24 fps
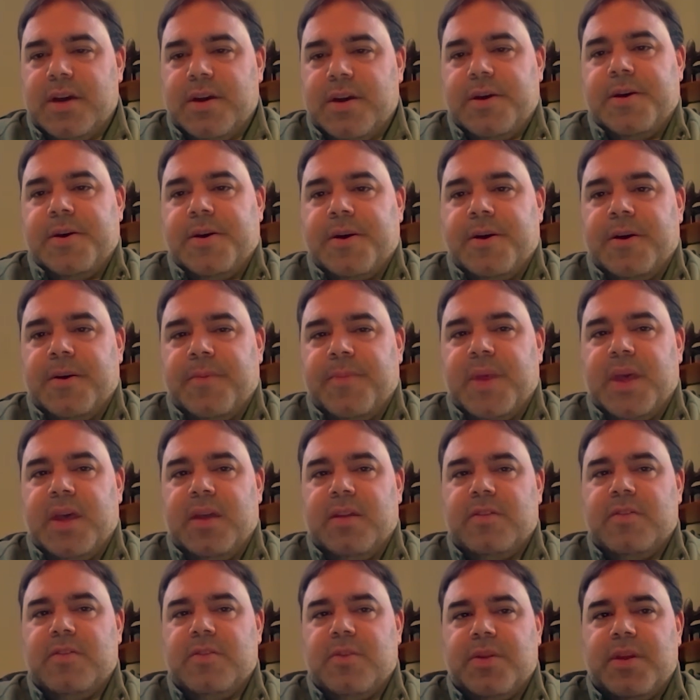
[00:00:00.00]
And
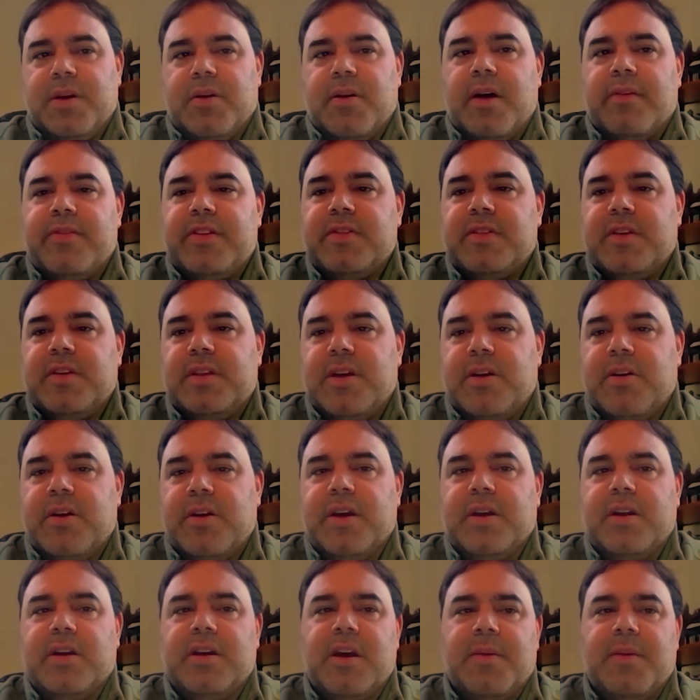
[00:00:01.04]
so they're not
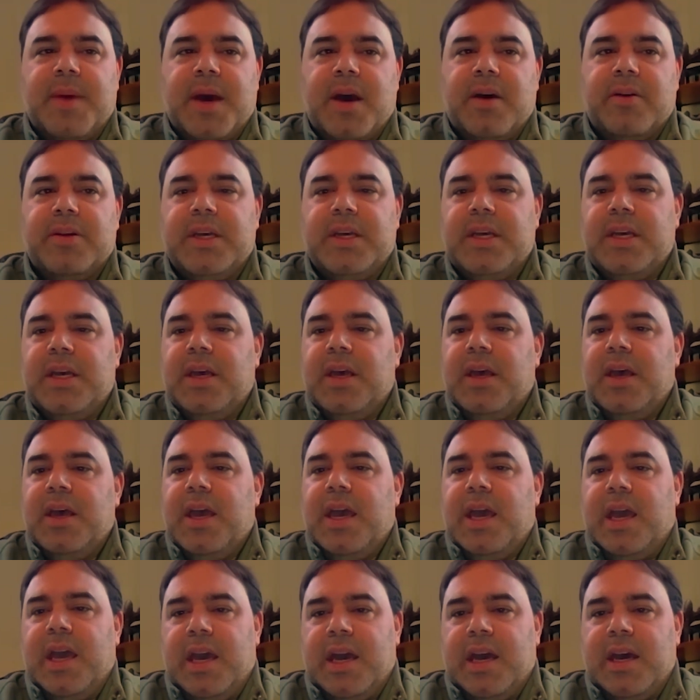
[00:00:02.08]
going to come out
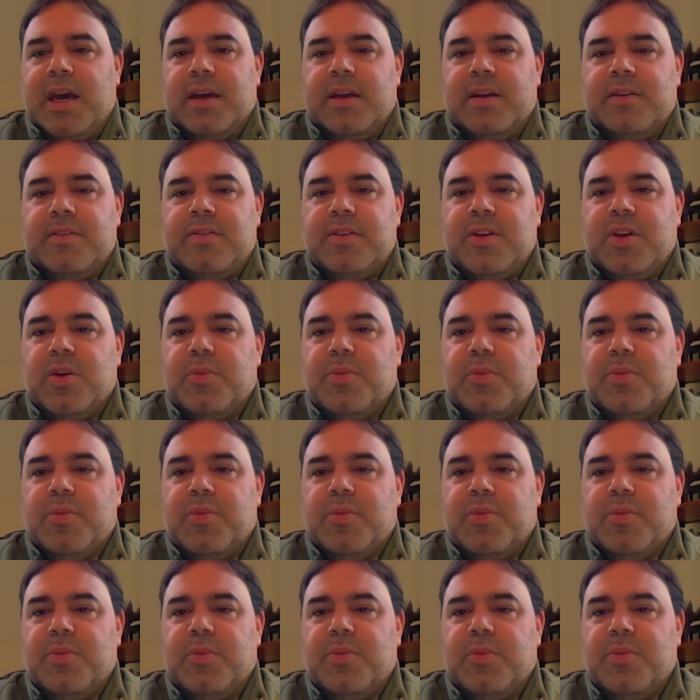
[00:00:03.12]
and,